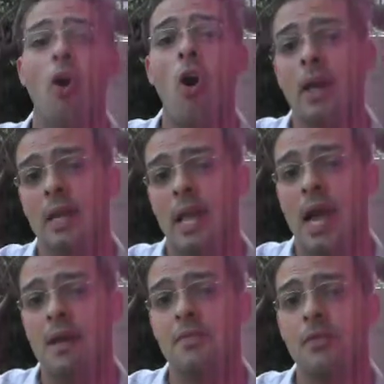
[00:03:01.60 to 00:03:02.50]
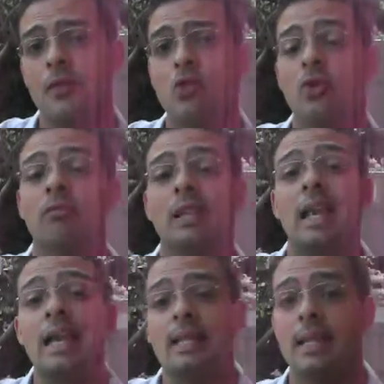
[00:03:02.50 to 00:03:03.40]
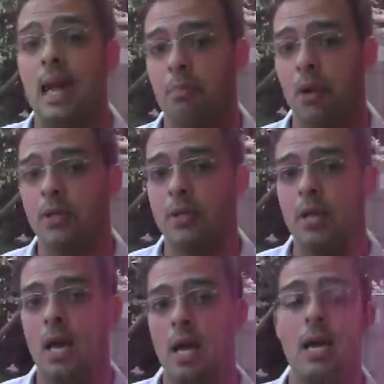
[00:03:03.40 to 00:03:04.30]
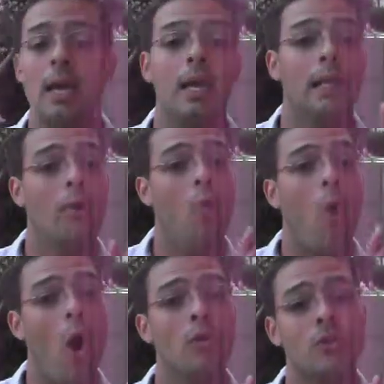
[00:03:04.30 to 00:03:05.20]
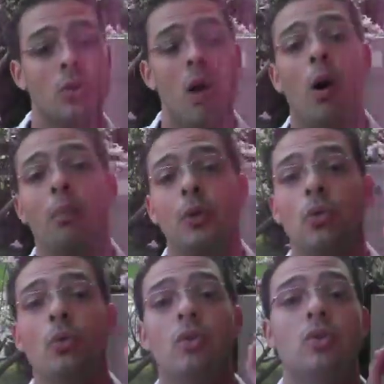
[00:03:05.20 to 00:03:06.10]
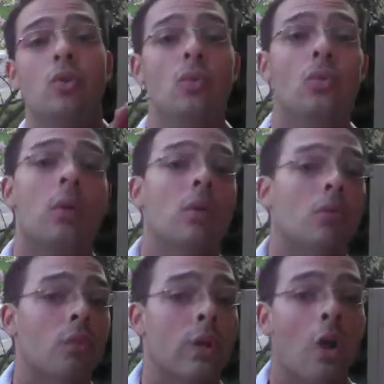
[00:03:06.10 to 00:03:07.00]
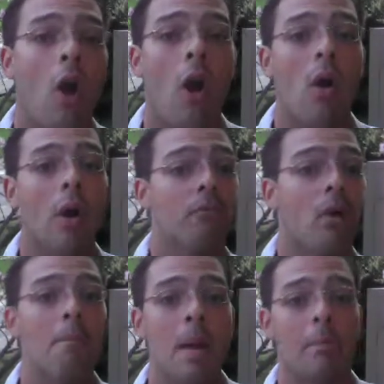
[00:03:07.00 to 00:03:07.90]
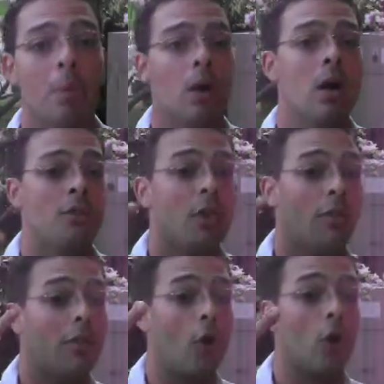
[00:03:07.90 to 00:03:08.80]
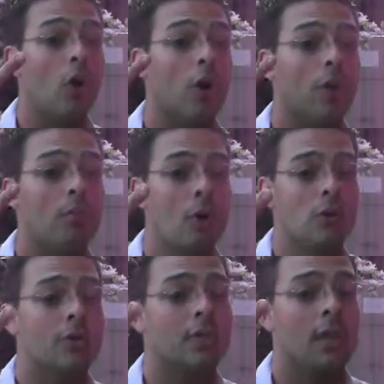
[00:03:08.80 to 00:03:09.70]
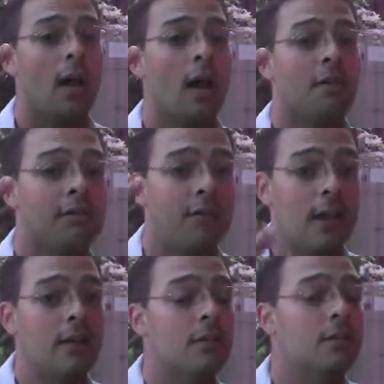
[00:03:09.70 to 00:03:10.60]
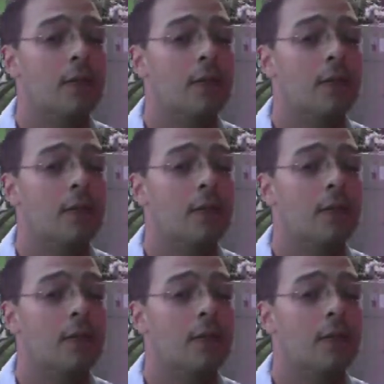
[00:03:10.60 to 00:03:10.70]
on in life you can relate to that person, and it will also help you to recall and remember the 3rd most effective